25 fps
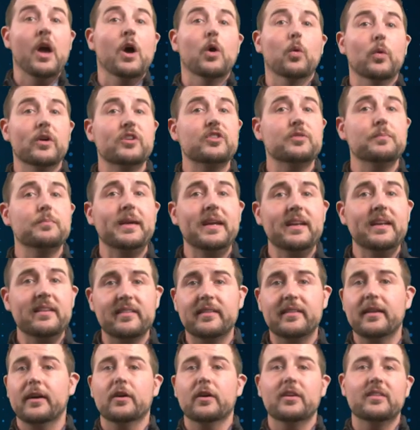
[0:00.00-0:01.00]
which means
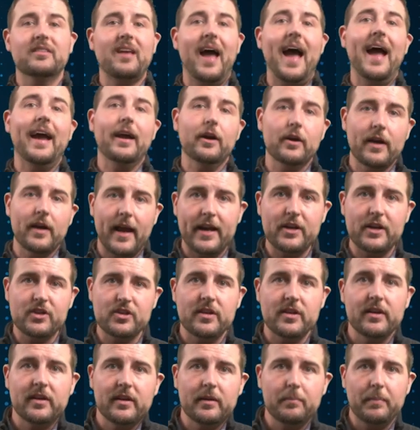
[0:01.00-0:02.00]
their entire
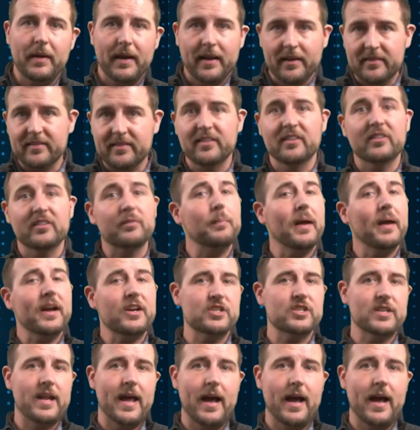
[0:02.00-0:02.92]
HTTPS inspection